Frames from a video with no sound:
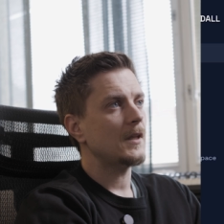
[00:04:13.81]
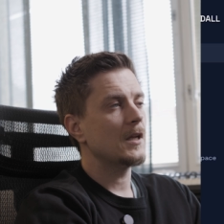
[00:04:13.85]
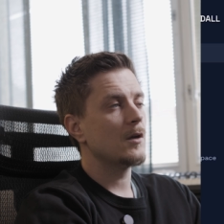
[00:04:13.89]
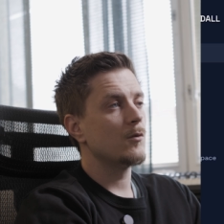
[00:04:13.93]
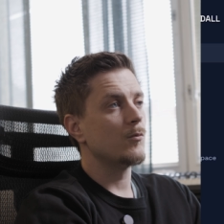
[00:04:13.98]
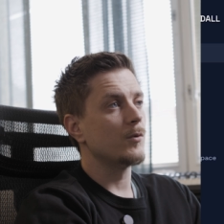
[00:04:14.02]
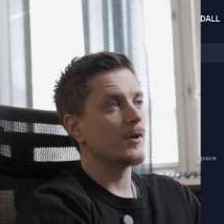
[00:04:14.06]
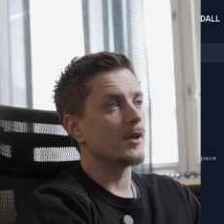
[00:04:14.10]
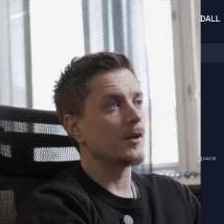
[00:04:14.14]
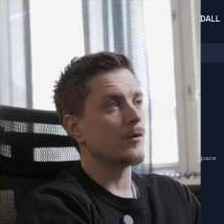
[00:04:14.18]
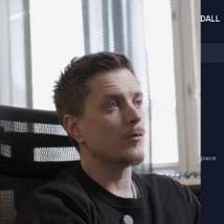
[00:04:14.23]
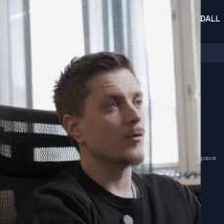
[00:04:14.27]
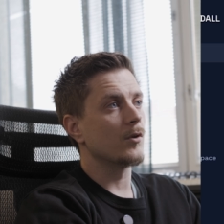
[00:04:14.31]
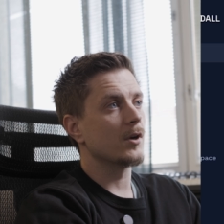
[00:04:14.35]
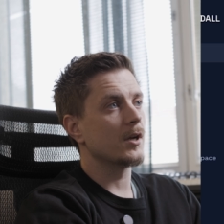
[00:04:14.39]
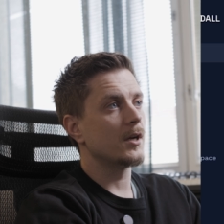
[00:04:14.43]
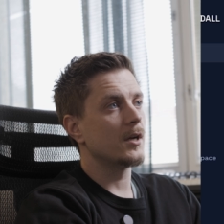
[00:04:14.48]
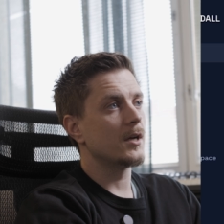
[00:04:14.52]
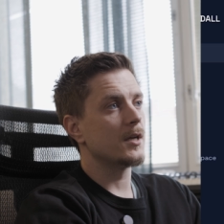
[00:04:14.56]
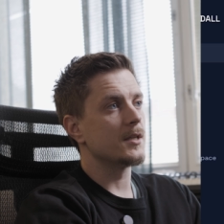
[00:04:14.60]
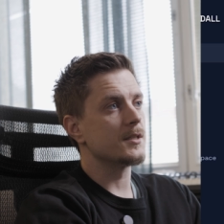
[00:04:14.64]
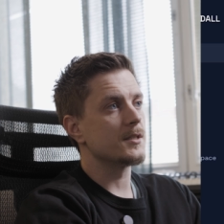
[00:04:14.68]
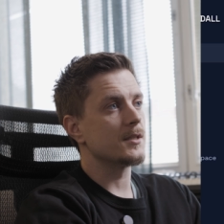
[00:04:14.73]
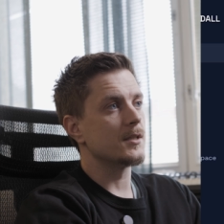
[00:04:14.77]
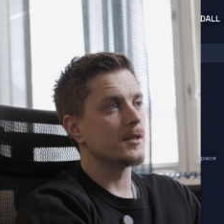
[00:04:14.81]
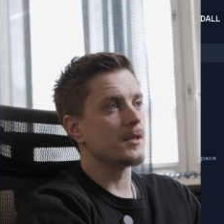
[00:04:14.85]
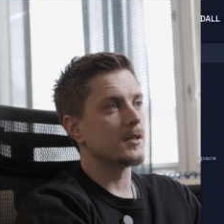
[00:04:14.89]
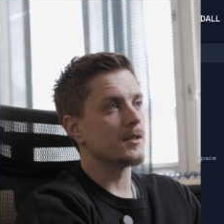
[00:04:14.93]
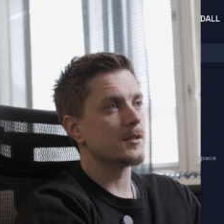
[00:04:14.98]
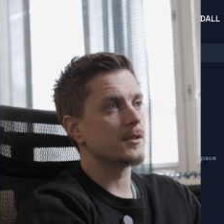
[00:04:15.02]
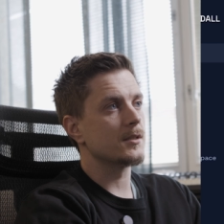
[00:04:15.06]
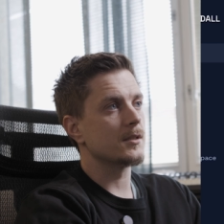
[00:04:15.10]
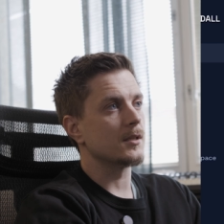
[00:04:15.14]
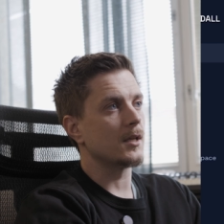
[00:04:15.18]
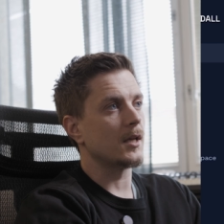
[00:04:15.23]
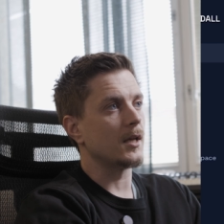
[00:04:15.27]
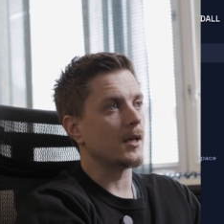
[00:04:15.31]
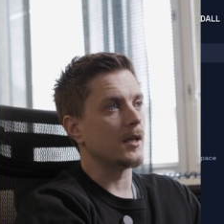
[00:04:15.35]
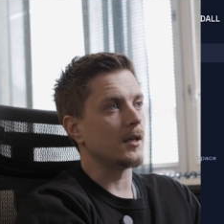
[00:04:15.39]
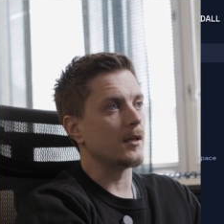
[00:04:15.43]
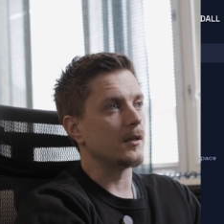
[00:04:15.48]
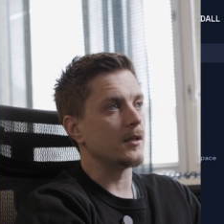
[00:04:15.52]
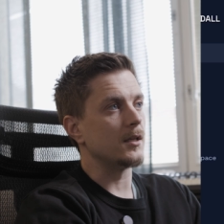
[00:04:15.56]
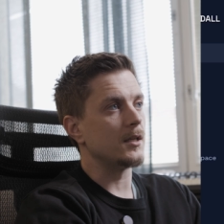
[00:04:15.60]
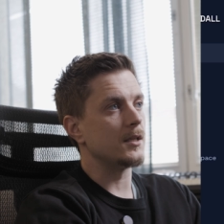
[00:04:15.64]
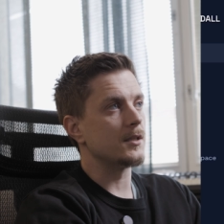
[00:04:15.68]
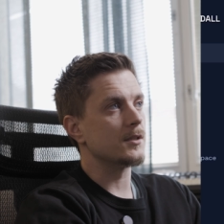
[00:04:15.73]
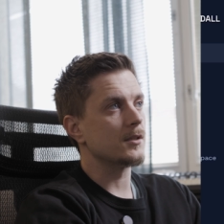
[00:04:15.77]
We can organize this
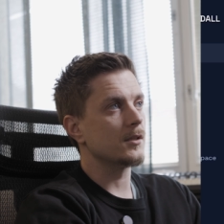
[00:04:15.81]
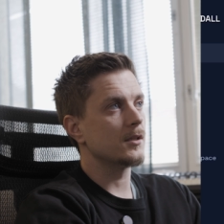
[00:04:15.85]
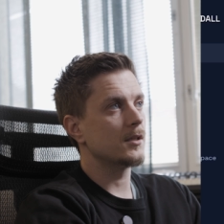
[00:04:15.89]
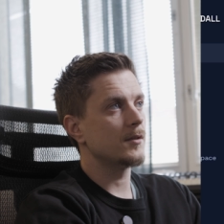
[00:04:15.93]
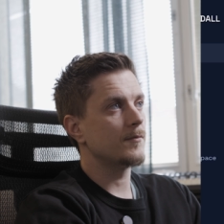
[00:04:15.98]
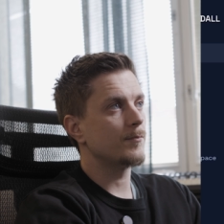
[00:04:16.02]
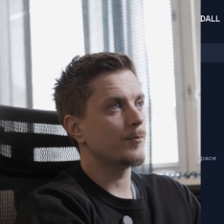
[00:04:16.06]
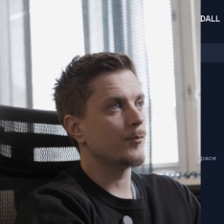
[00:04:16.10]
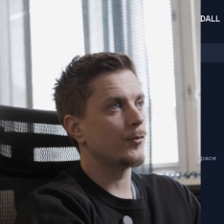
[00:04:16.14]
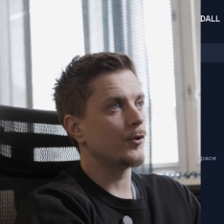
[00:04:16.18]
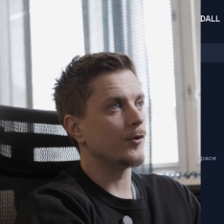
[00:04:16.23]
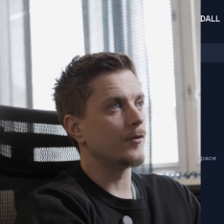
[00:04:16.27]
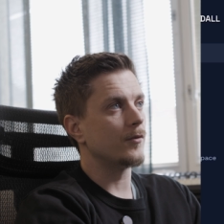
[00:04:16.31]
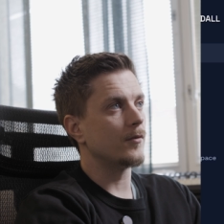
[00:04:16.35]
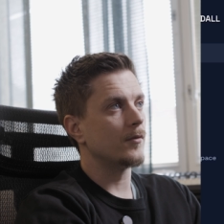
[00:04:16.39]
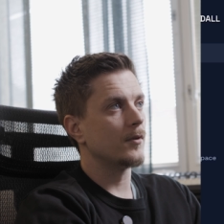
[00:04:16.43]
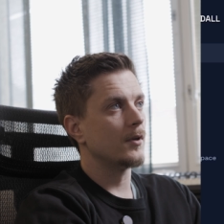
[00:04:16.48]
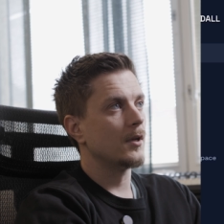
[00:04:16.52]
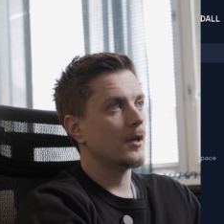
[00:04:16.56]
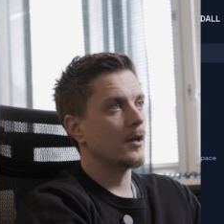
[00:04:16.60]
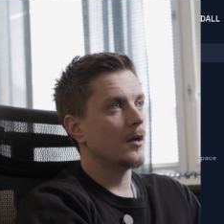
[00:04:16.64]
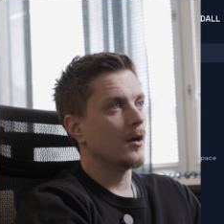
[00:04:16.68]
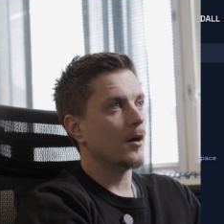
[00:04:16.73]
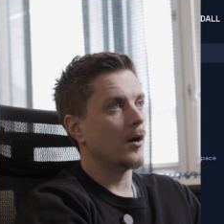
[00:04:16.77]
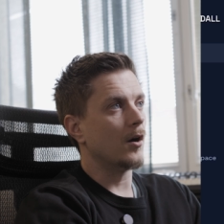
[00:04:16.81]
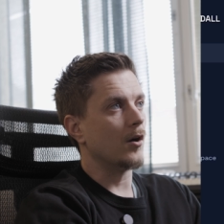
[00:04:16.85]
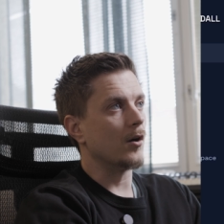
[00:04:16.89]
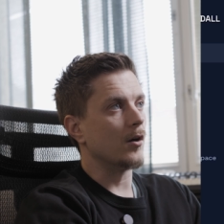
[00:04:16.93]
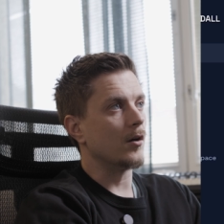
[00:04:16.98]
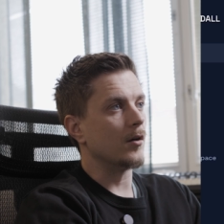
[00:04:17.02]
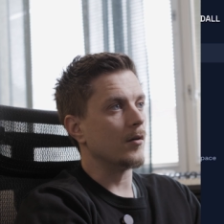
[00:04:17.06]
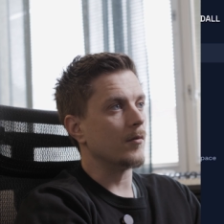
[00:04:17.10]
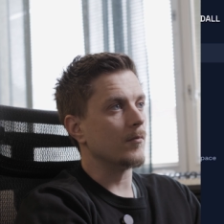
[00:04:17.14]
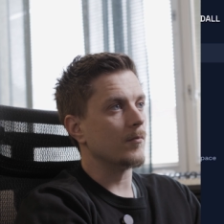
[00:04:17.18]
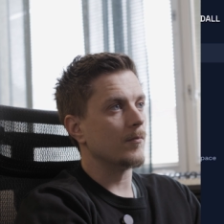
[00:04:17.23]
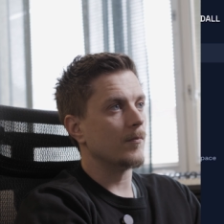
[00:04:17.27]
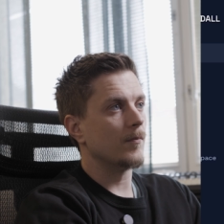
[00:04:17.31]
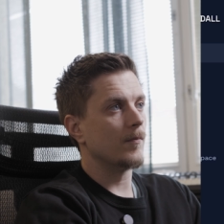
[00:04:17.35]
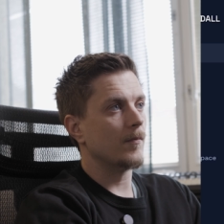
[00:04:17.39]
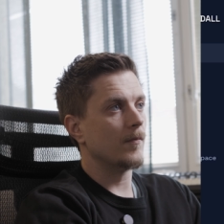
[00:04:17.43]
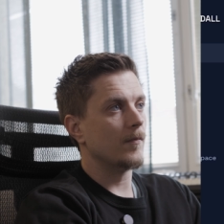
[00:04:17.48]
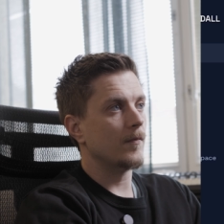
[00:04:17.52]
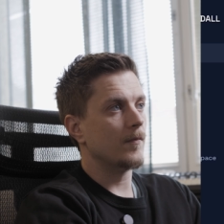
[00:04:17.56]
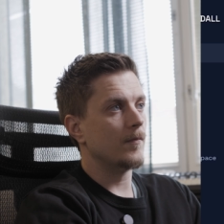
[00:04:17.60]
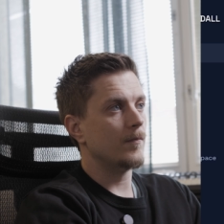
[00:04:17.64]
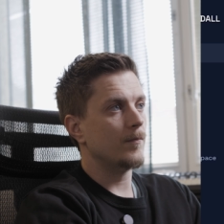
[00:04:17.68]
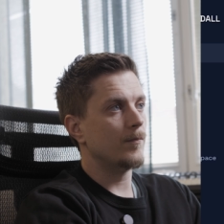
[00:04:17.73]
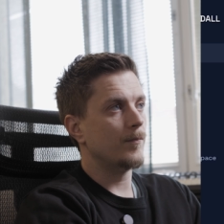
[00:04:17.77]
and easily put our
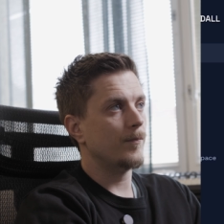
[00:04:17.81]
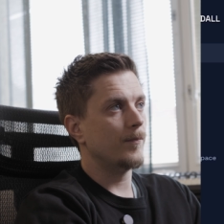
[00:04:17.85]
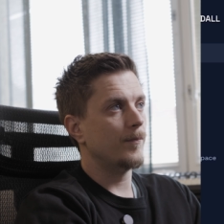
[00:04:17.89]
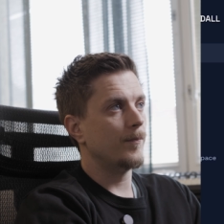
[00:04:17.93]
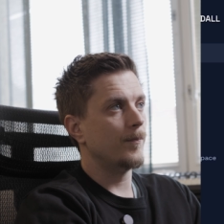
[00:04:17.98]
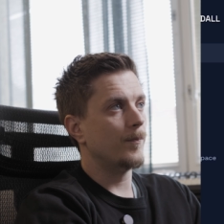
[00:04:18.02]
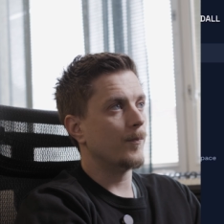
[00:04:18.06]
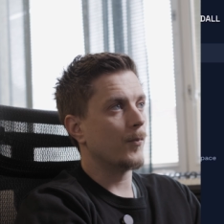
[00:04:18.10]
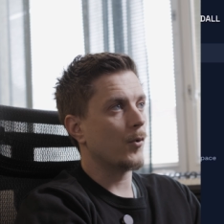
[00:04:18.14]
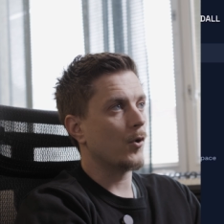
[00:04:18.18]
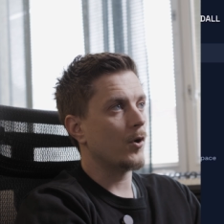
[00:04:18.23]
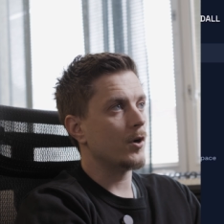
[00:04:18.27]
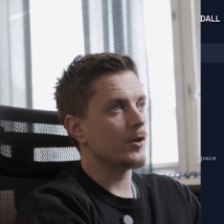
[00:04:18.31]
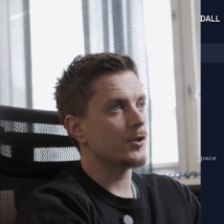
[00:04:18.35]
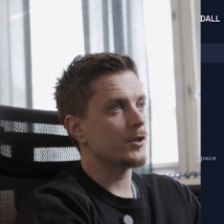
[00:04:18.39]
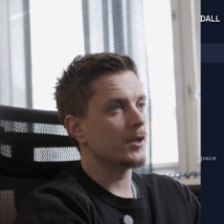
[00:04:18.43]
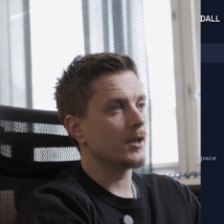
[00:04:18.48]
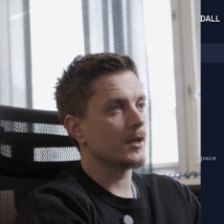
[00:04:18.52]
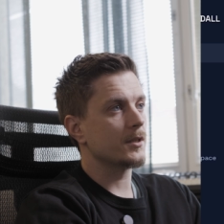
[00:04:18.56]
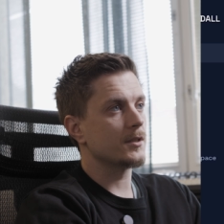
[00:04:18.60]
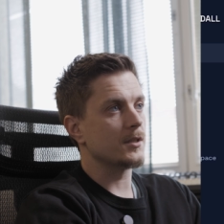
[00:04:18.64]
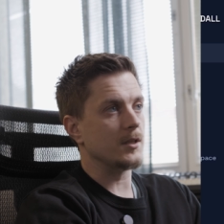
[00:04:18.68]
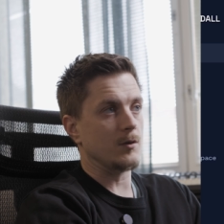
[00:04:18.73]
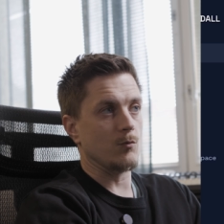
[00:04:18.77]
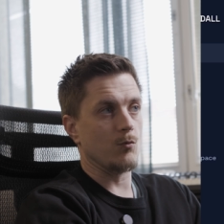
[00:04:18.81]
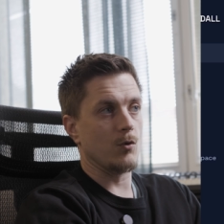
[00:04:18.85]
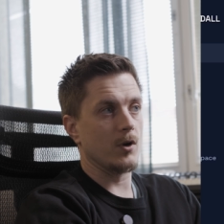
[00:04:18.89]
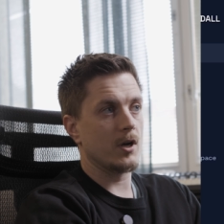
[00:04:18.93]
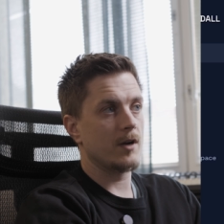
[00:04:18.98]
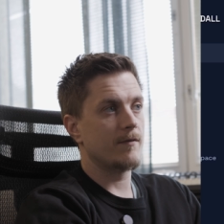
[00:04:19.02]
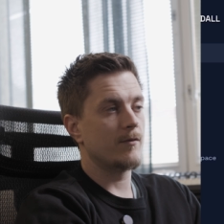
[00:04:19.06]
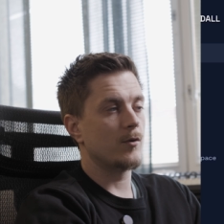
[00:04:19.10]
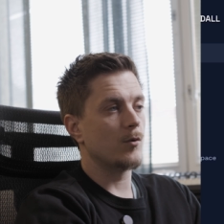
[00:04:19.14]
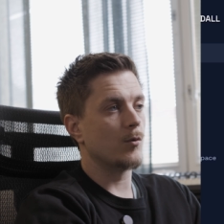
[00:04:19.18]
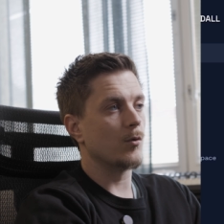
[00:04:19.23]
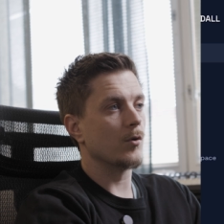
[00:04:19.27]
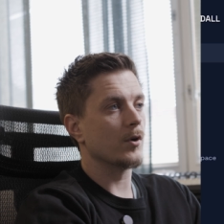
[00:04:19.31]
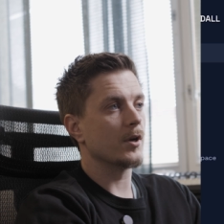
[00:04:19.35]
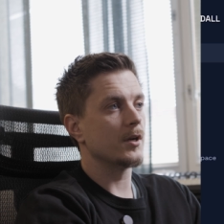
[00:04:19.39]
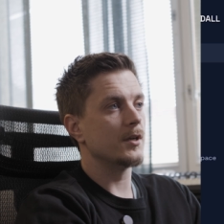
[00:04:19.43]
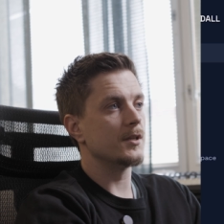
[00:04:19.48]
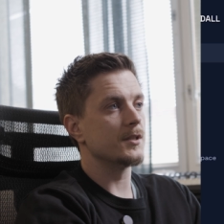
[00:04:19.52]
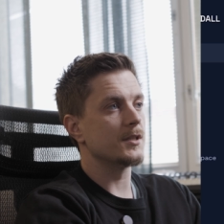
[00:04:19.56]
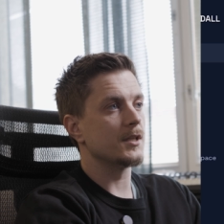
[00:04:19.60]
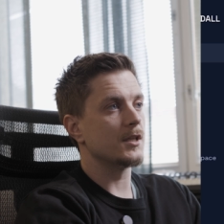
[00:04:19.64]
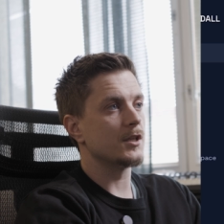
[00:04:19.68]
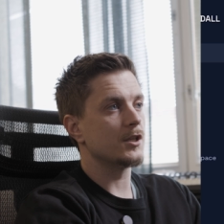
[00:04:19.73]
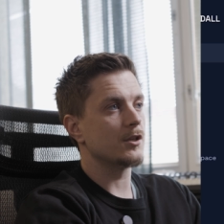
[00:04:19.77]
projects in whatever
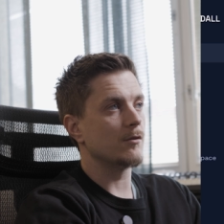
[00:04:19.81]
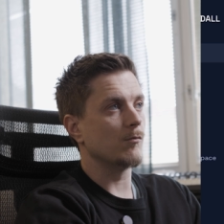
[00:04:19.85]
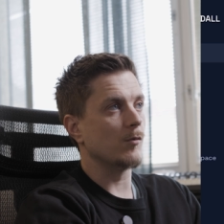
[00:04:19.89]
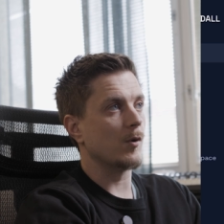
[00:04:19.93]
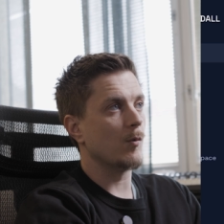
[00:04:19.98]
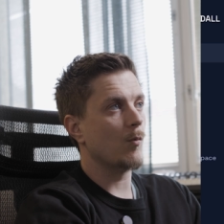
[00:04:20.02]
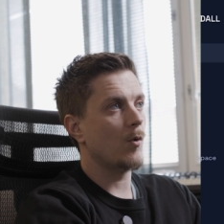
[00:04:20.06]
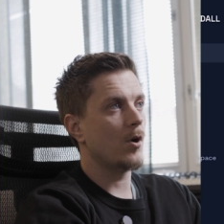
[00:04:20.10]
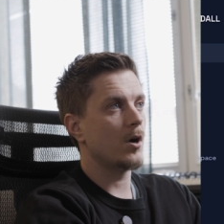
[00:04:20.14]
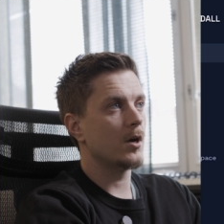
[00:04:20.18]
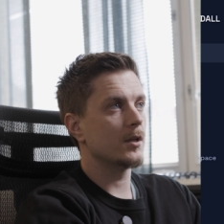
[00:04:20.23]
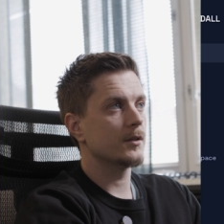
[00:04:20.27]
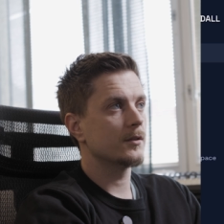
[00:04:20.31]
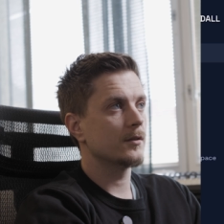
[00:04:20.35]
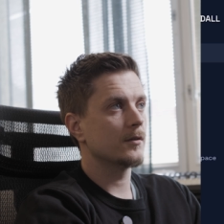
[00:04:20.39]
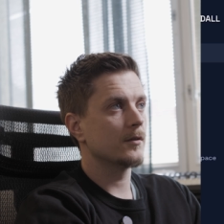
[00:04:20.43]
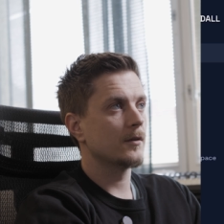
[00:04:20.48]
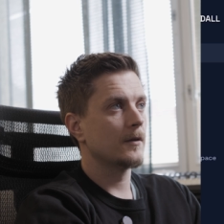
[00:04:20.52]
organization we want.